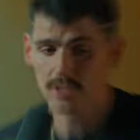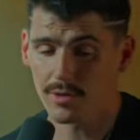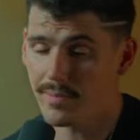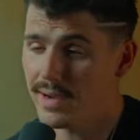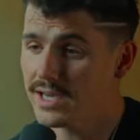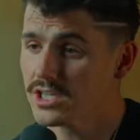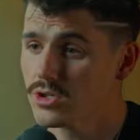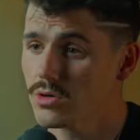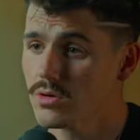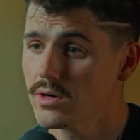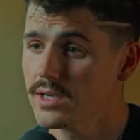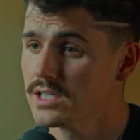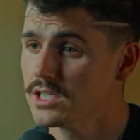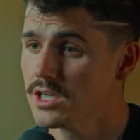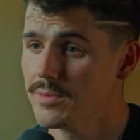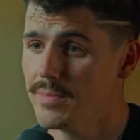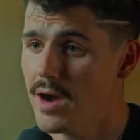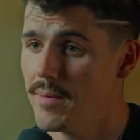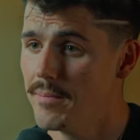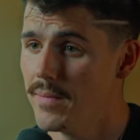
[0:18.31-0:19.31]
So, my story
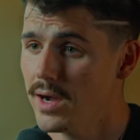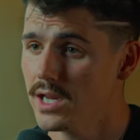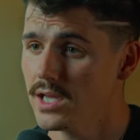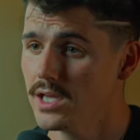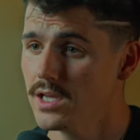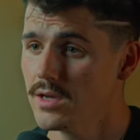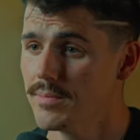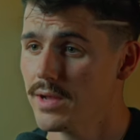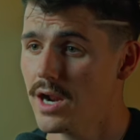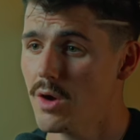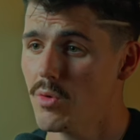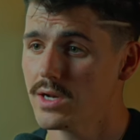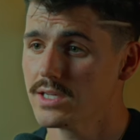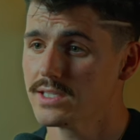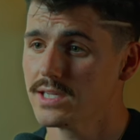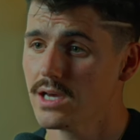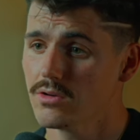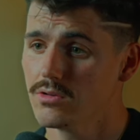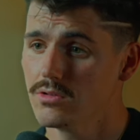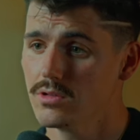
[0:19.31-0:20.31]
isn't about money, but I want
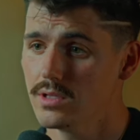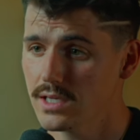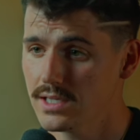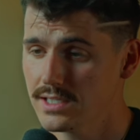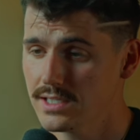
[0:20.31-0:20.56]
to tell you the